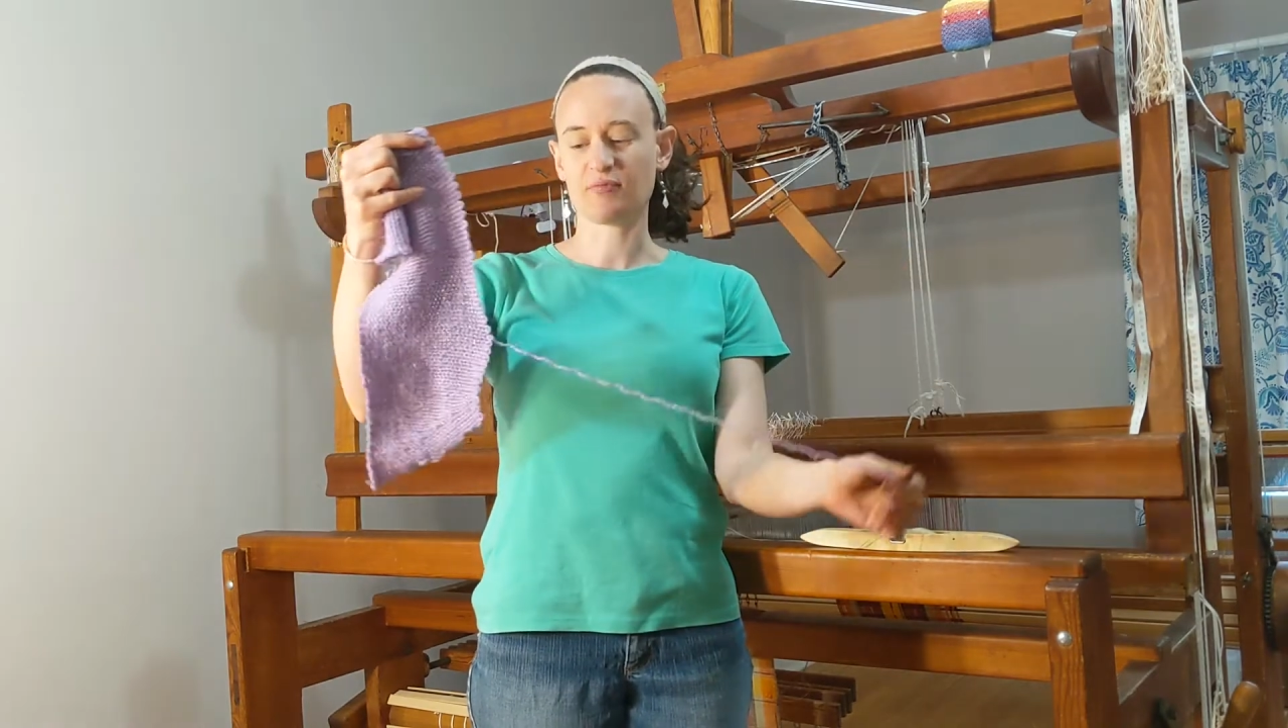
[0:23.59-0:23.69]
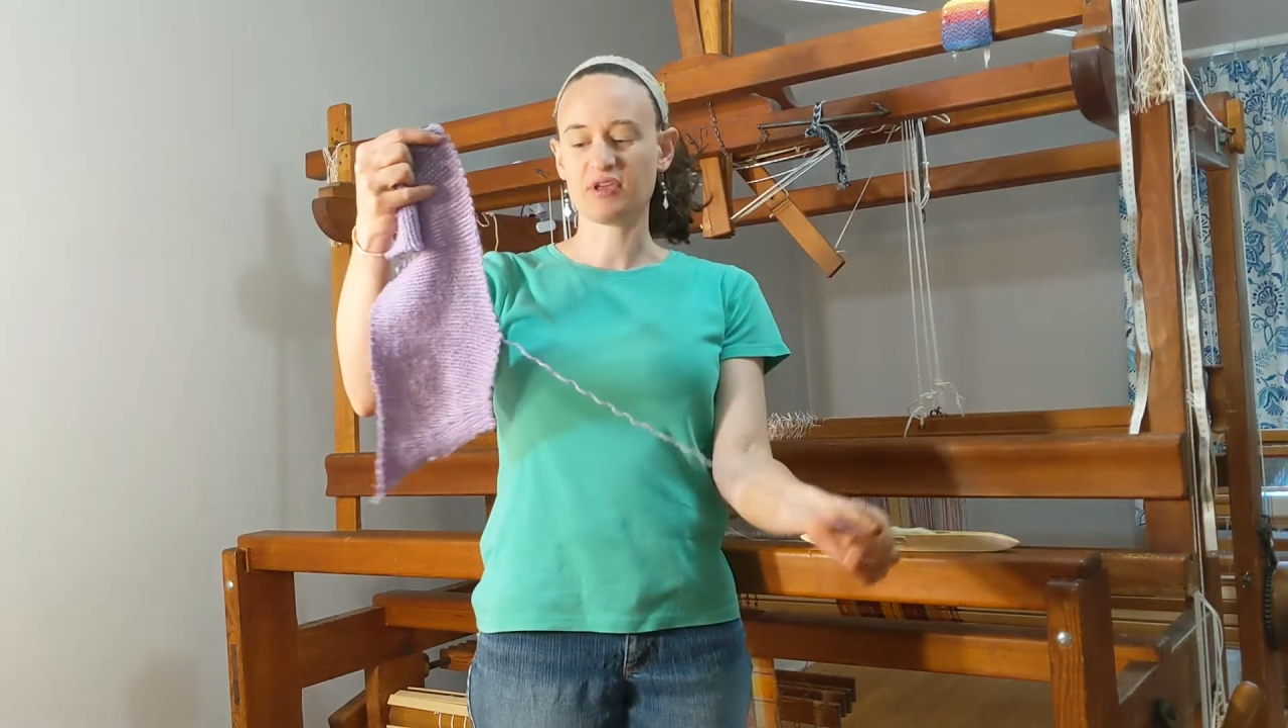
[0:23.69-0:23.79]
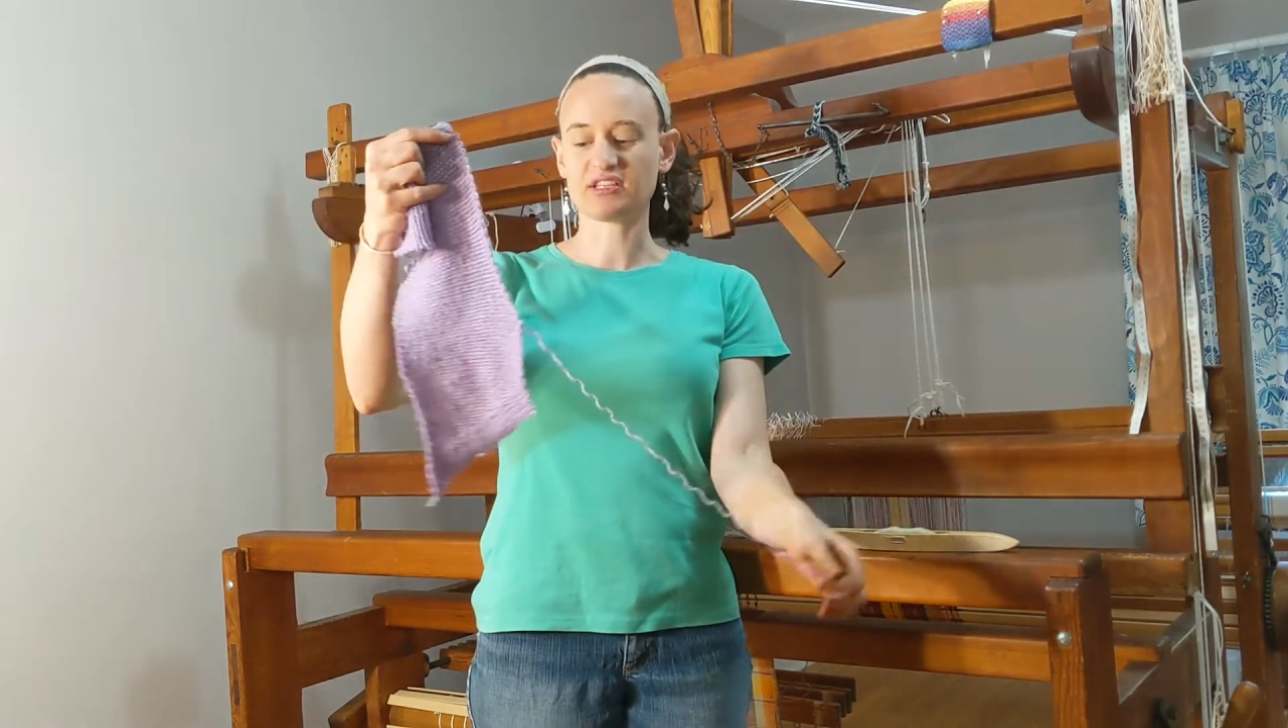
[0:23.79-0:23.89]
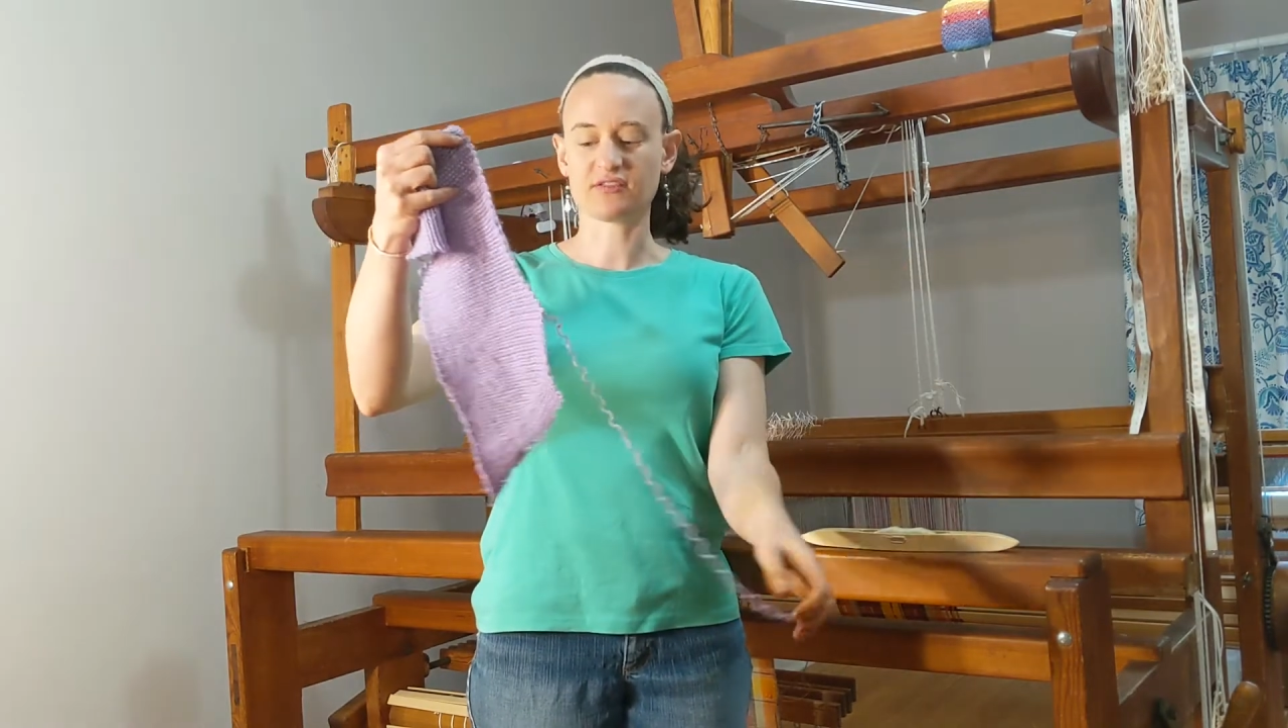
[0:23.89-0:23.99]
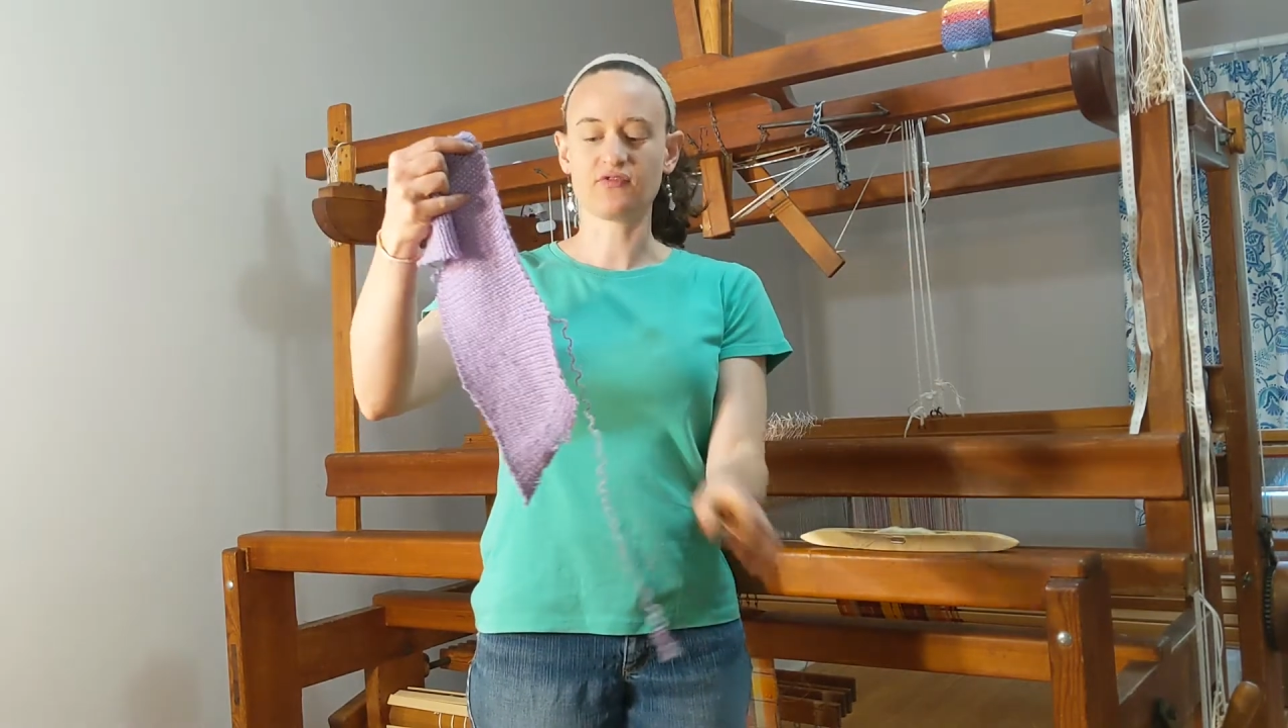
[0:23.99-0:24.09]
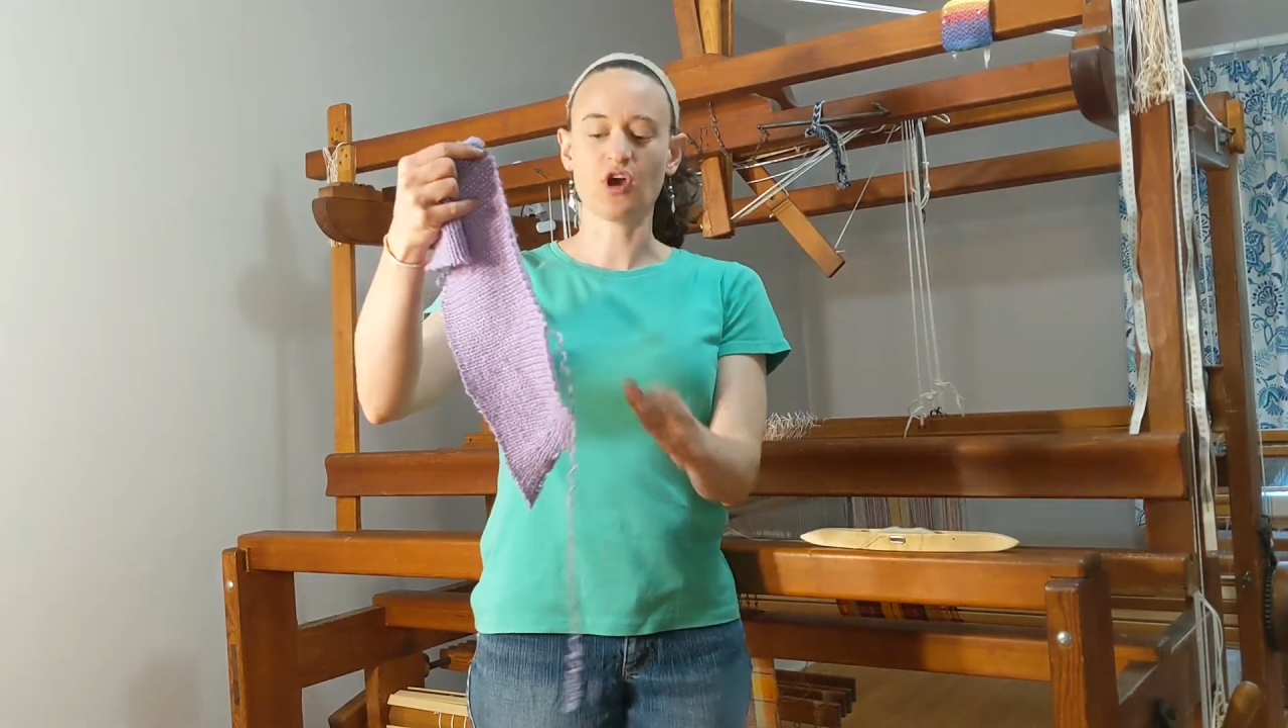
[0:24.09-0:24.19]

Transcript: piece of